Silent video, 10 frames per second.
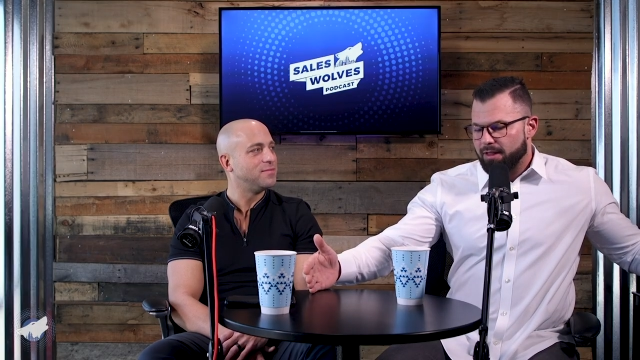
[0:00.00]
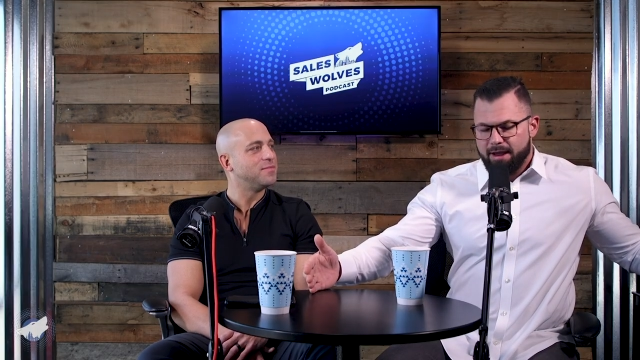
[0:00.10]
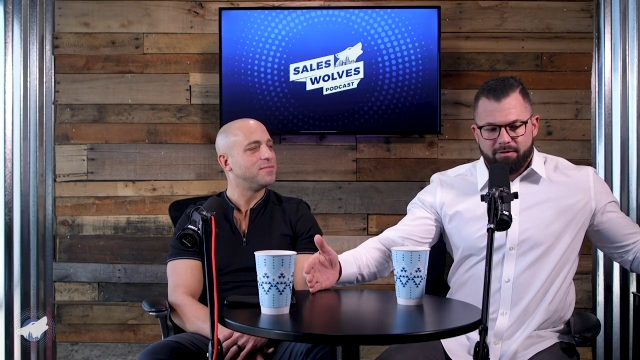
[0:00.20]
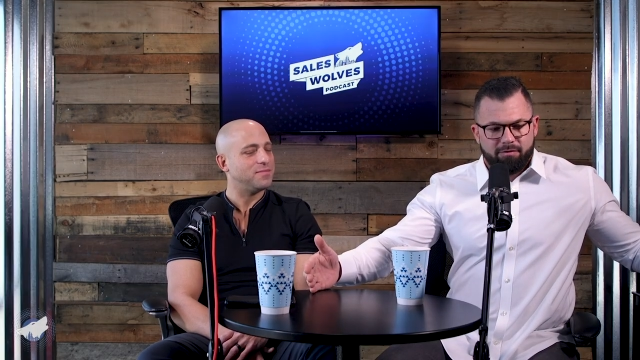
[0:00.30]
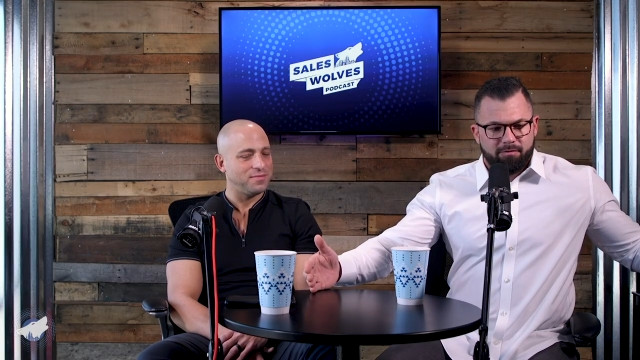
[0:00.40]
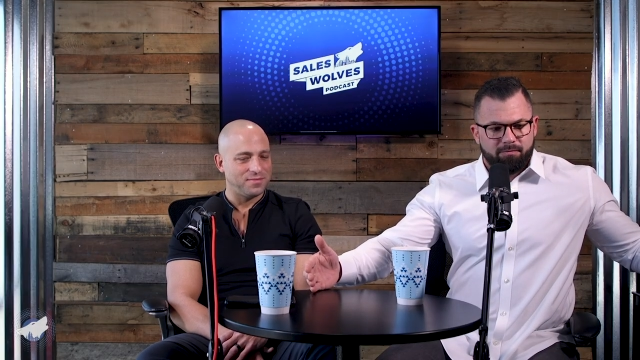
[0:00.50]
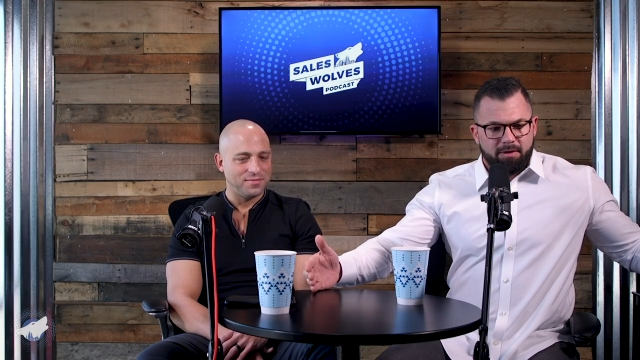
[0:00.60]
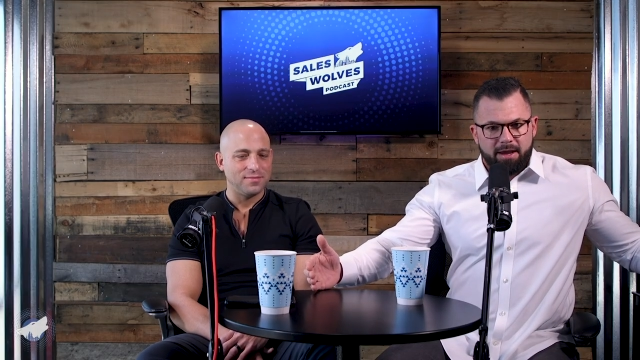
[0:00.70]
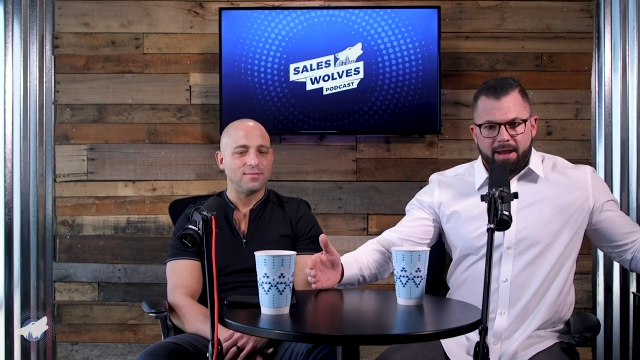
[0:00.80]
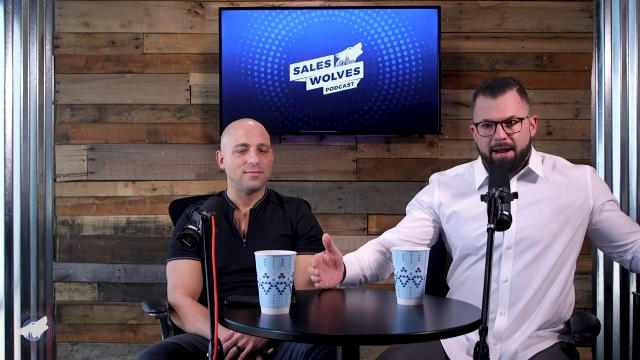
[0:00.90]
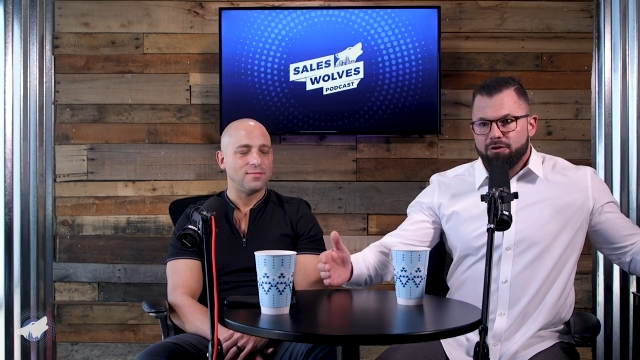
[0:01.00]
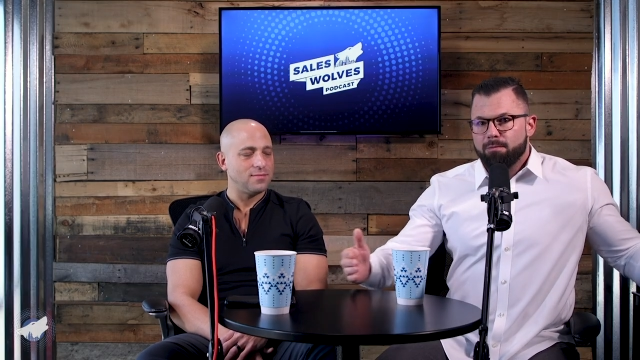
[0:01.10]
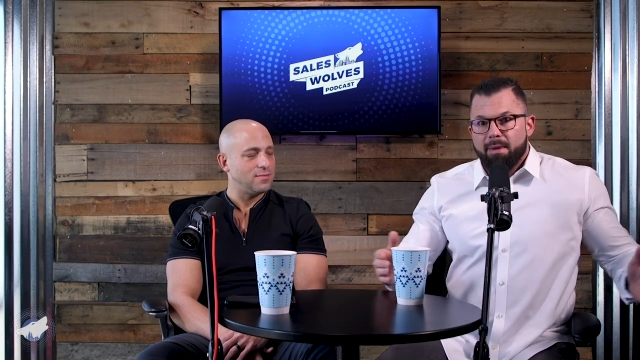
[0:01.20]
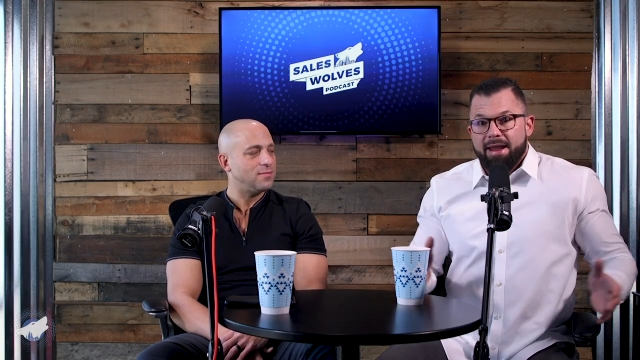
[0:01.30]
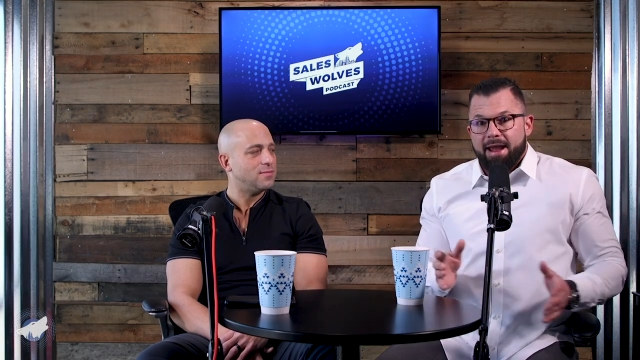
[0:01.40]
Speaker 1: life.
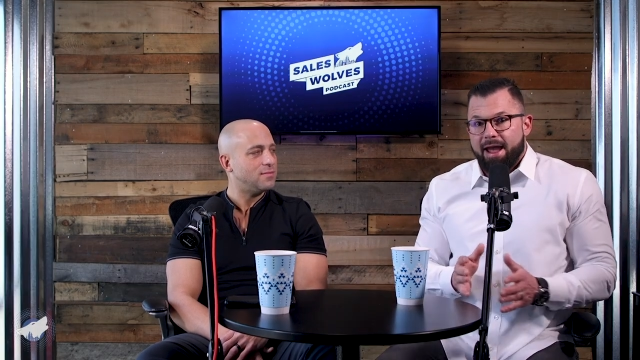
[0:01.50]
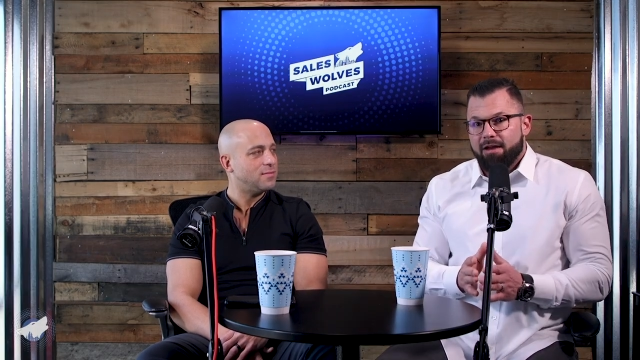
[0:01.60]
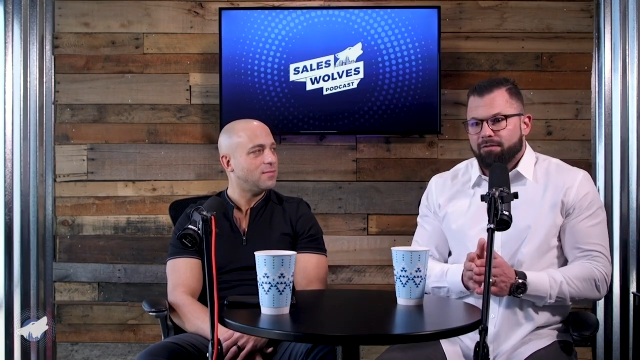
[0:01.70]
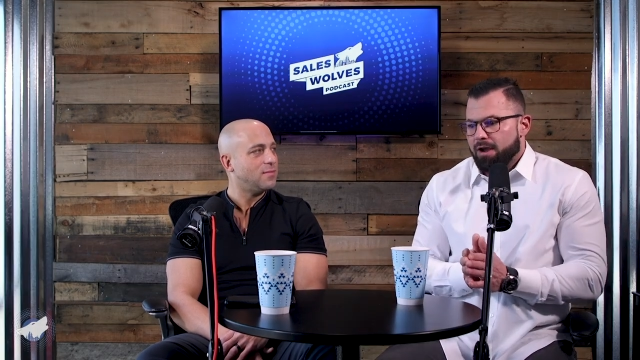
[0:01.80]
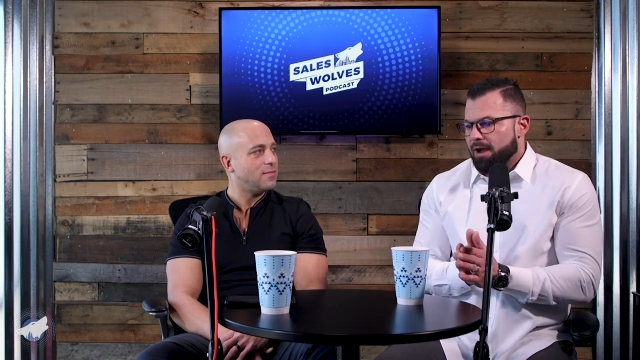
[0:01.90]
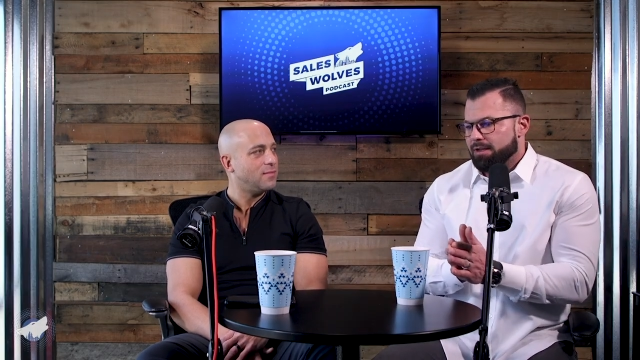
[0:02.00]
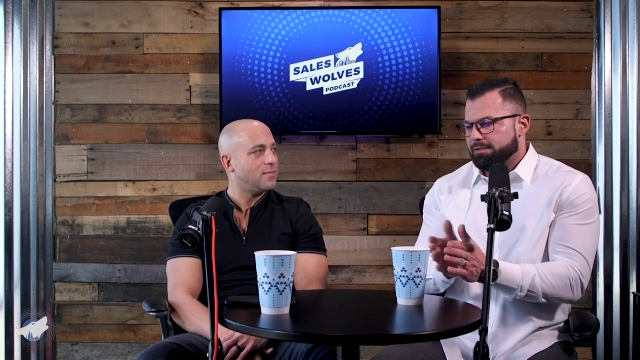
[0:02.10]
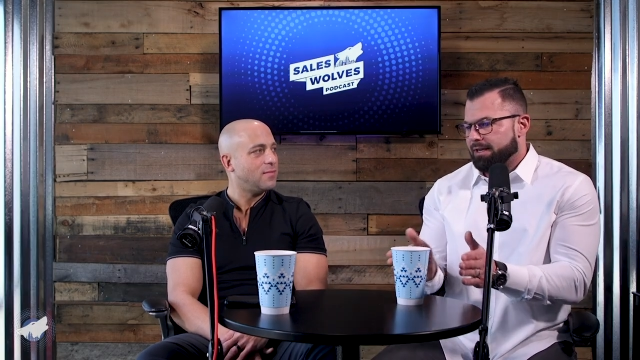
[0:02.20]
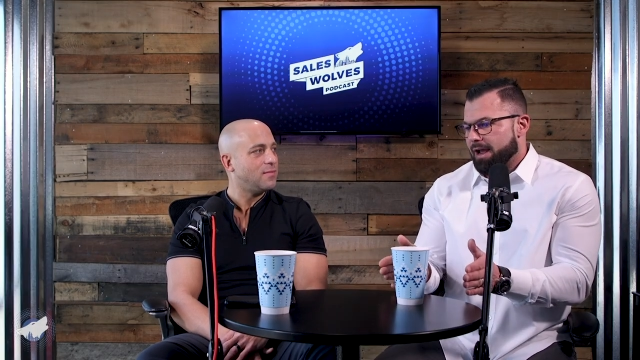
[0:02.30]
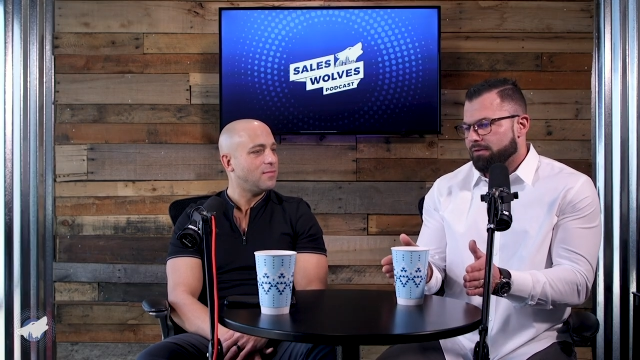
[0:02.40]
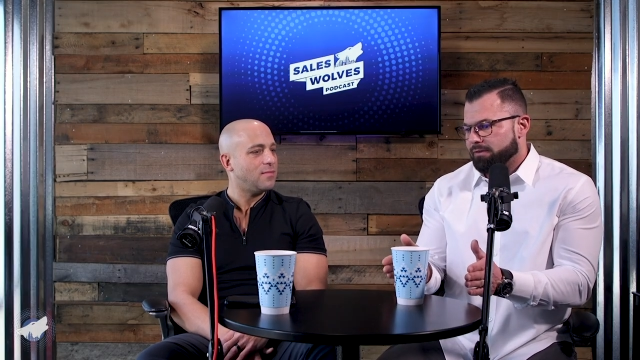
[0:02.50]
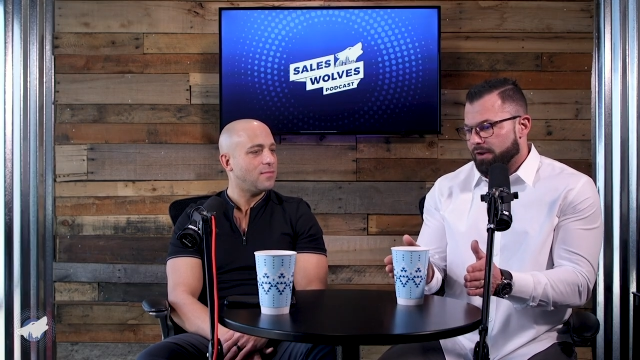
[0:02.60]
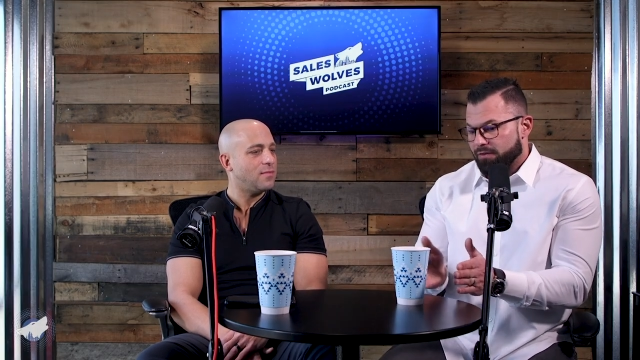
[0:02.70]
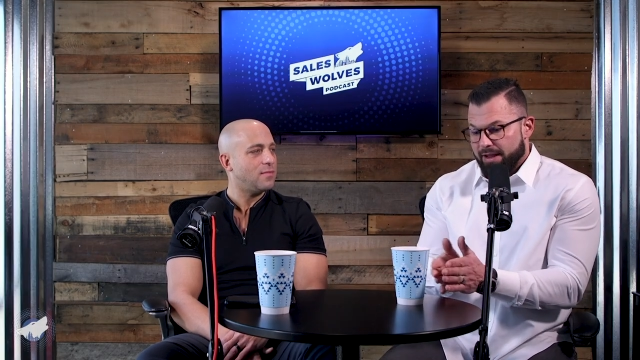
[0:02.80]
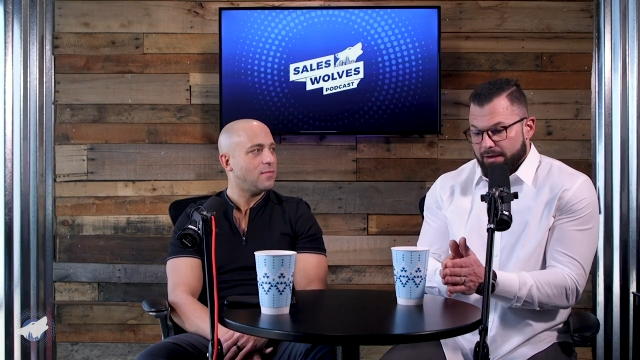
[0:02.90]
And you may have content
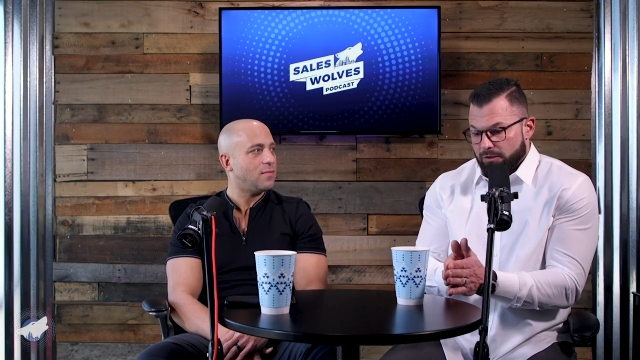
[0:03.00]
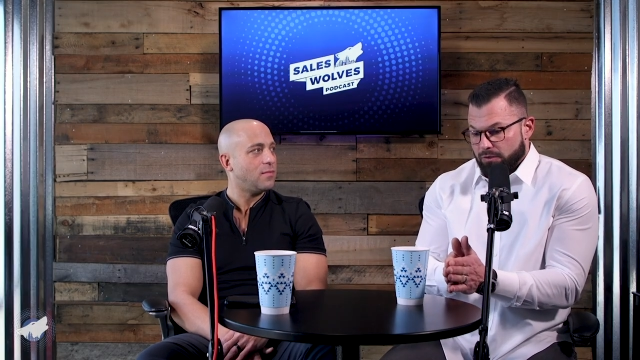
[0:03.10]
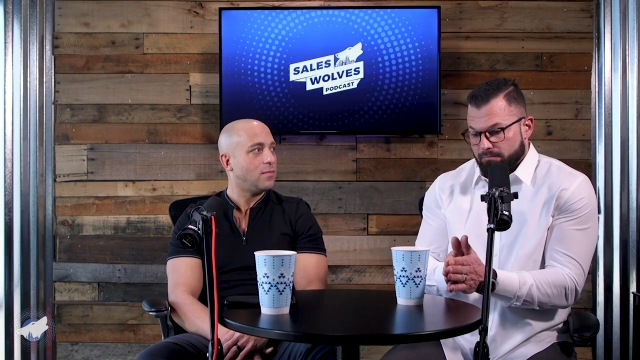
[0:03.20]
out there that